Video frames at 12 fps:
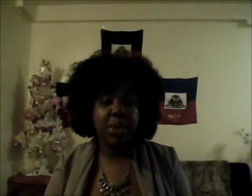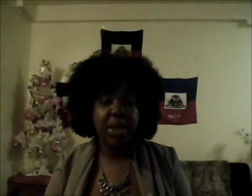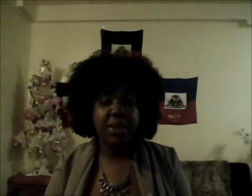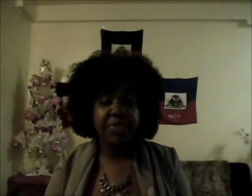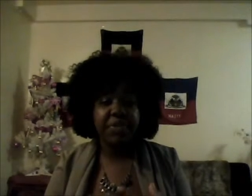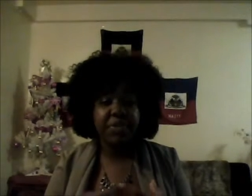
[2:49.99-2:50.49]

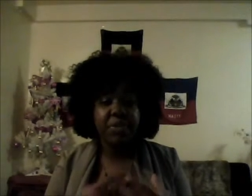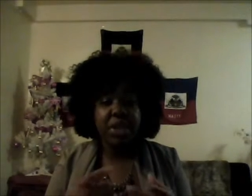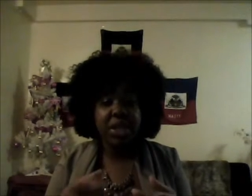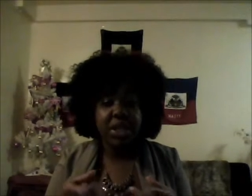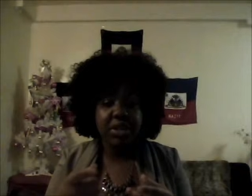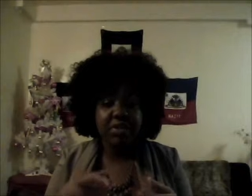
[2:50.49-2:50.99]
If you look
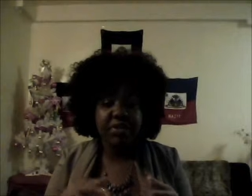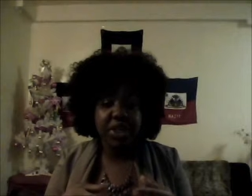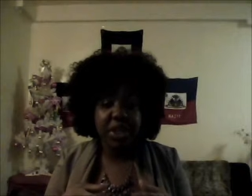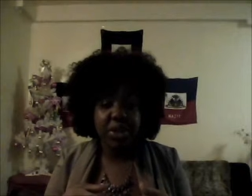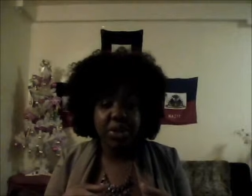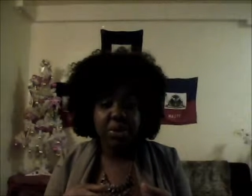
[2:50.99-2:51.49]
in the
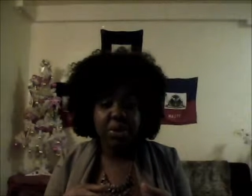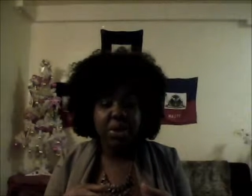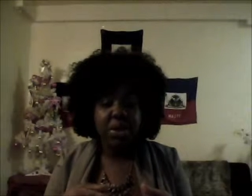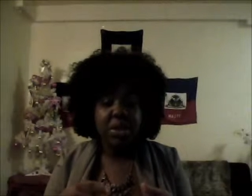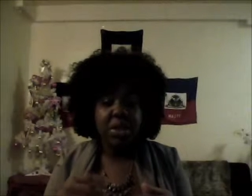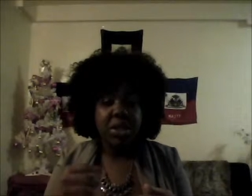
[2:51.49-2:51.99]
video,
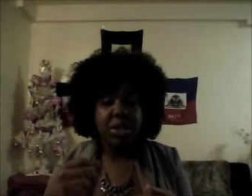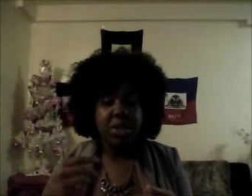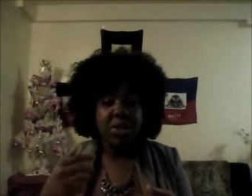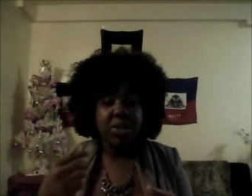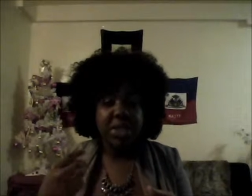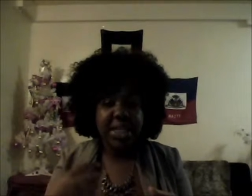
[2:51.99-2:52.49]
you'll
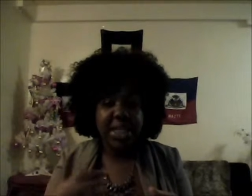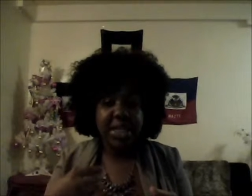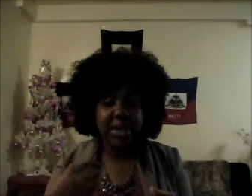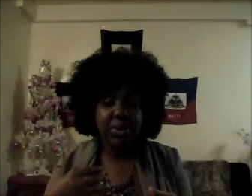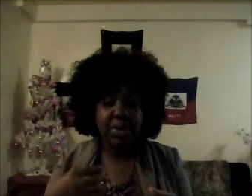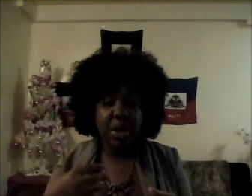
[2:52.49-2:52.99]

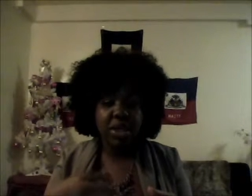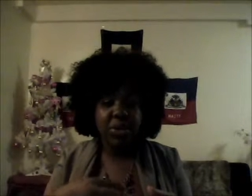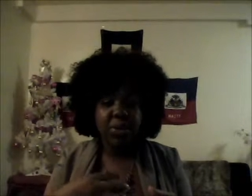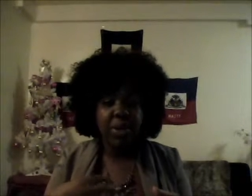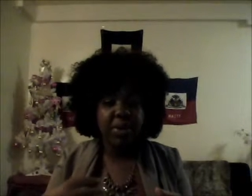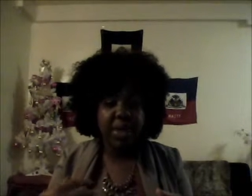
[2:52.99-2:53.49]
see us
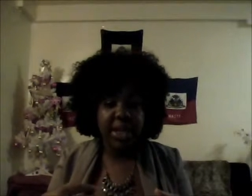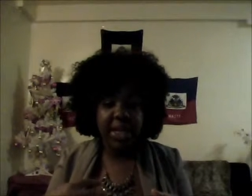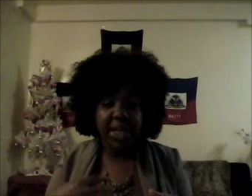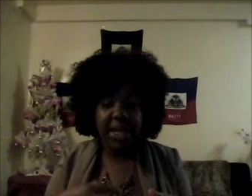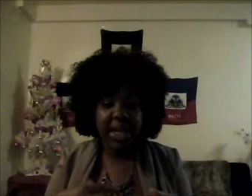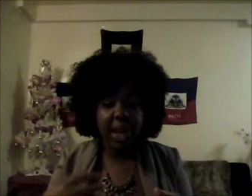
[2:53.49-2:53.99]
wearing it,
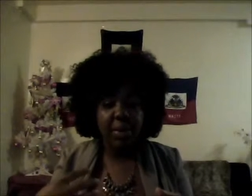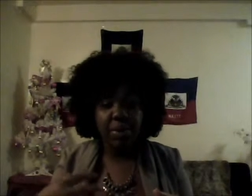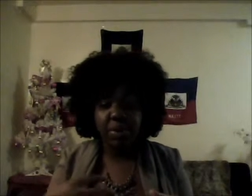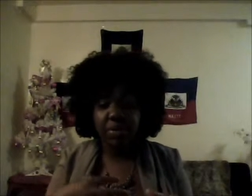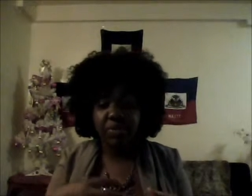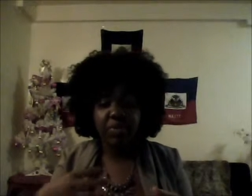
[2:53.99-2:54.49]
like
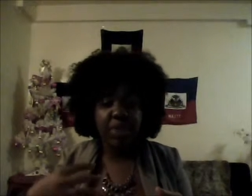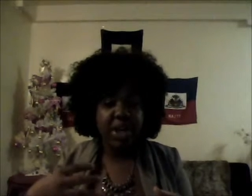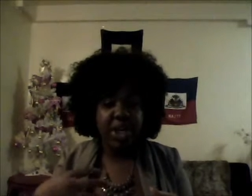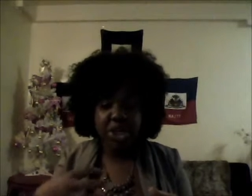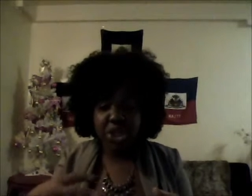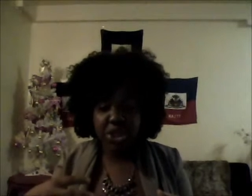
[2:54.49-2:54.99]
our running
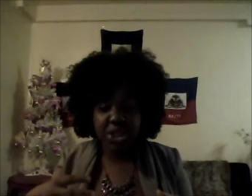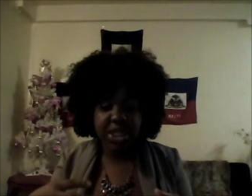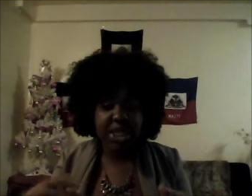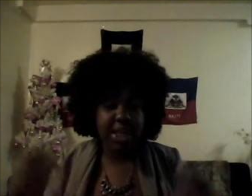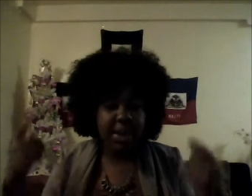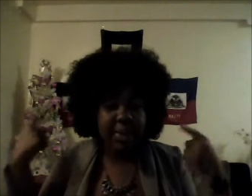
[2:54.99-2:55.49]
shirts. And
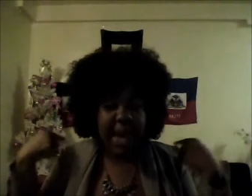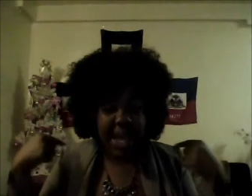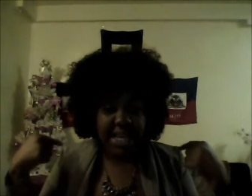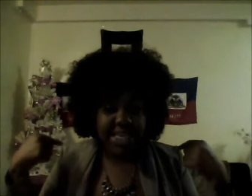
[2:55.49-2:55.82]
in the back, it